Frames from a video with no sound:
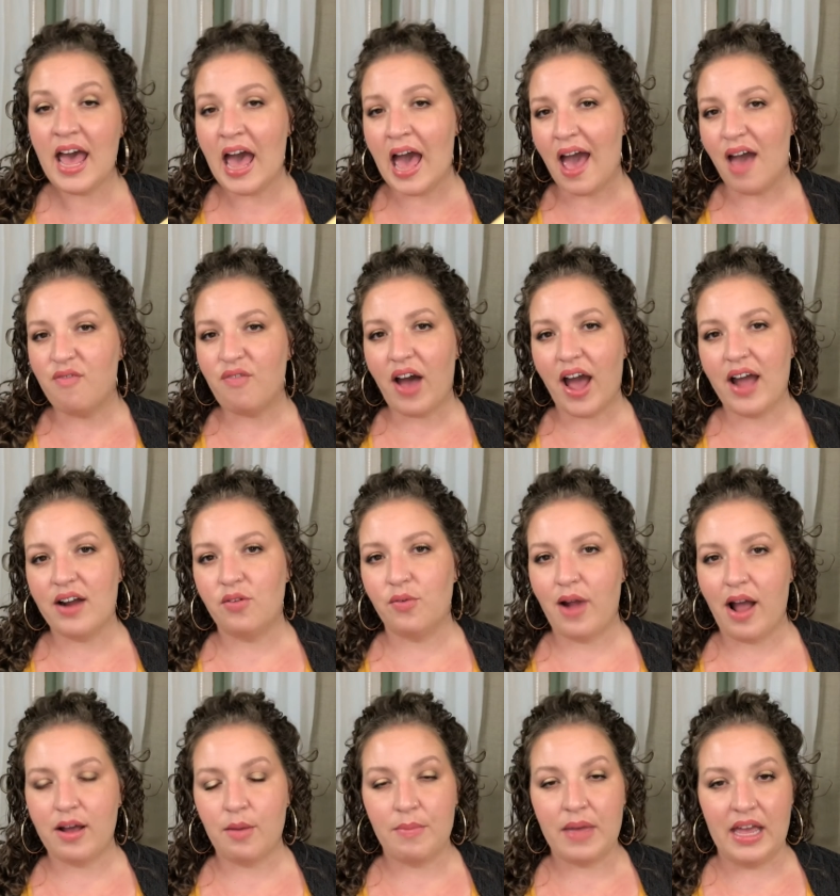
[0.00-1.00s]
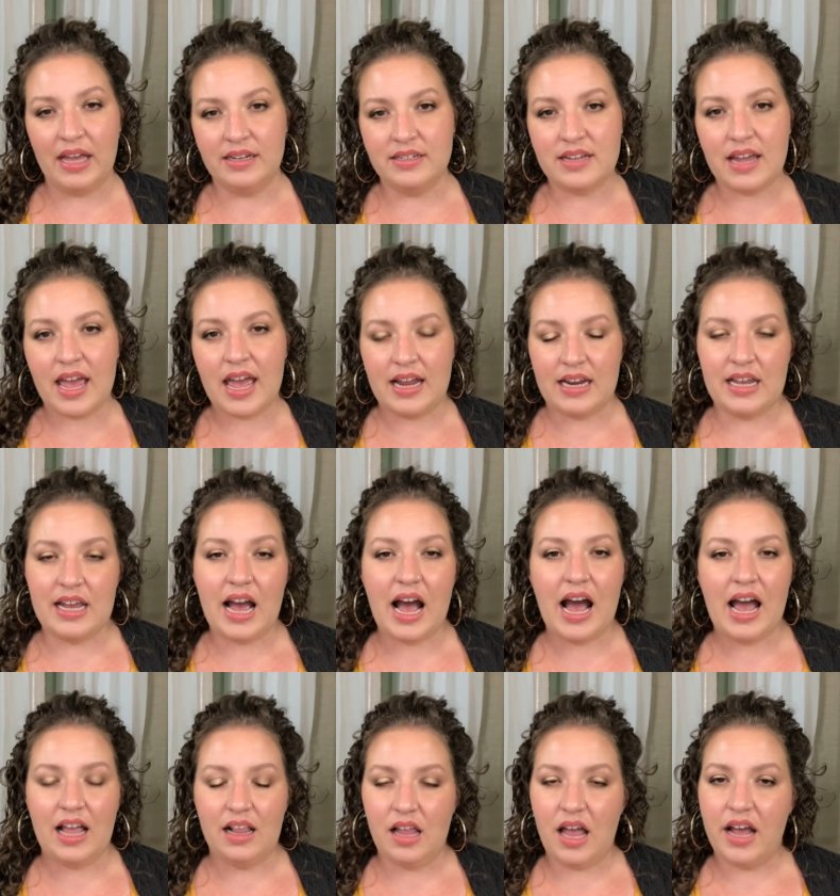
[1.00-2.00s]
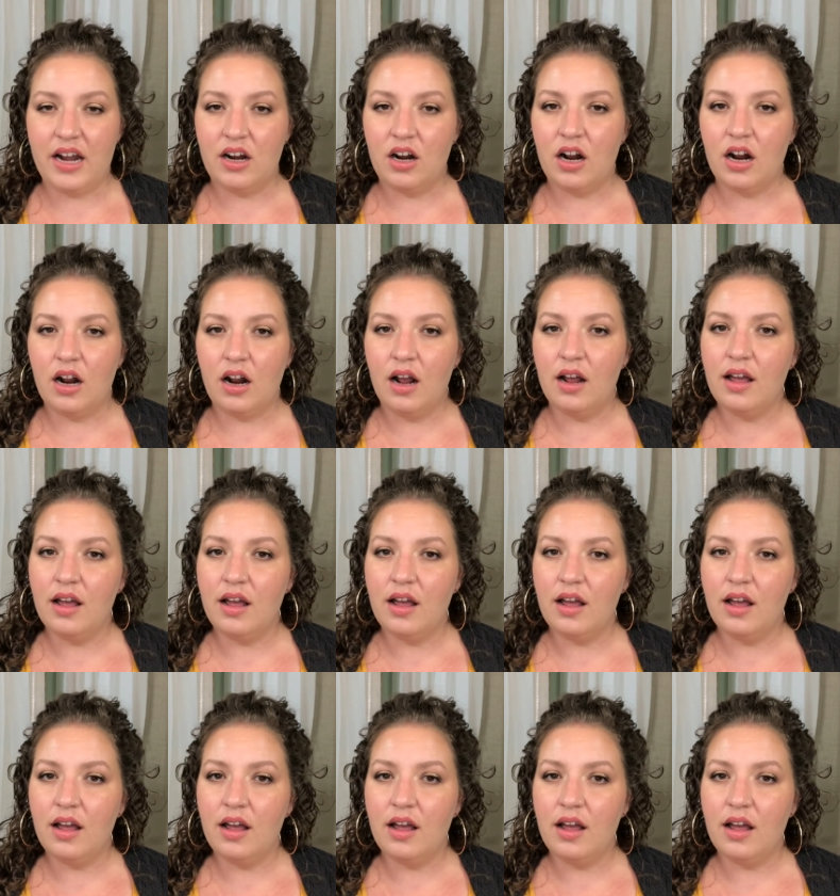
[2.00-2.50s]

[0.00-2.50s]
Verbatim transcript: If I had to recommend any highlighter